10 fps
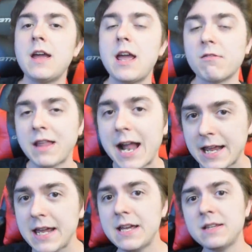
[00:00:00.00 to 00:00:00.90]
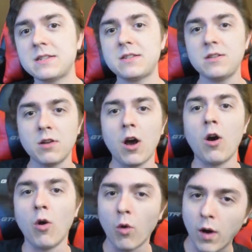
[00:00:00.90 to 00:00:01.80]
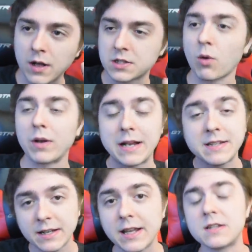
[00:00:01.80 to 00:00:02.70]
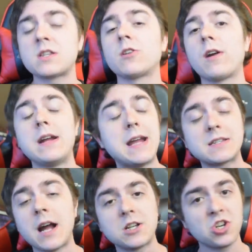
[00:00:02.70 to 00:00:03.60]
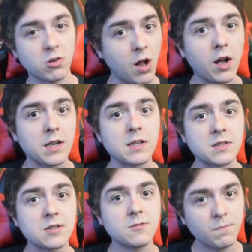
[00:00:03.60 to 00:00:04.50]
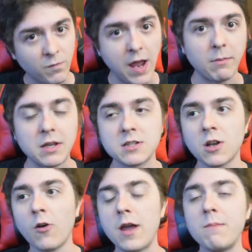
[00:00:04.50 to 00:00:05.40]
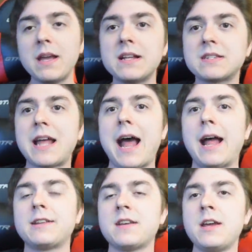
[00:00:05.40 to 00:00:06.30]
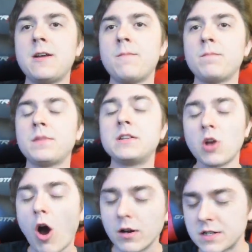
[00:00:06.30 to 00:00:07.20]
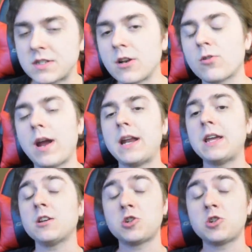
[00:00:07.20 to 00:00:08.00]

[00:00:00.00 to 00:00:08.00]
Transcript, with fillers: if that is, you know, someone that did get disintegrated, it's not Shigaraki's family. So it means that the dog disintegrating